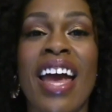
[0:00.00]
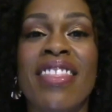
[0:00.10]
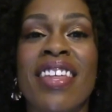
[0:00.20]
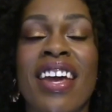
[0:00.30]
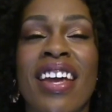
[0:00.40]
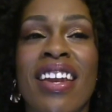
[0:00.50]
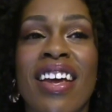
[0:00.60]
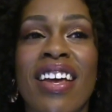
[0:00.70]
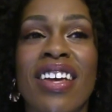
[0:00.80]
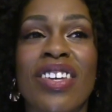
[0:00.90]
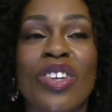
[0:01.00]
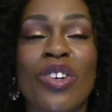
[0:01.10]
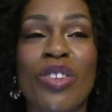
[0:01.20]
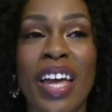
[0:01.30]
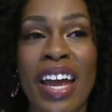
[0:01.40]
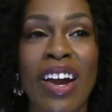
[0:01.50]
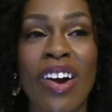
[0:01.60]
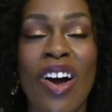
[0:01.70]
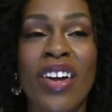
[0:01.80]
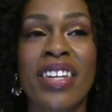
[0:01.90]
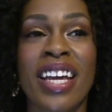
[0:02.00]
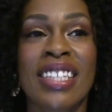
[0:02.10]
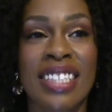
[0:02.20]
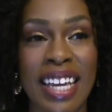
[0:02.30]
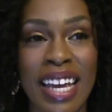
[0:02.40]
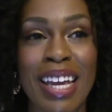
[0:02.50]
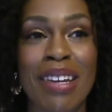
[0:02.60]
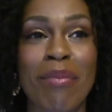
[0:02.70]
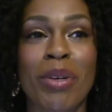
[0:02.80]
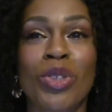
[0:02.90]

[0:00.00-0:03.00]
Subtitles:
and then you're there on day 10,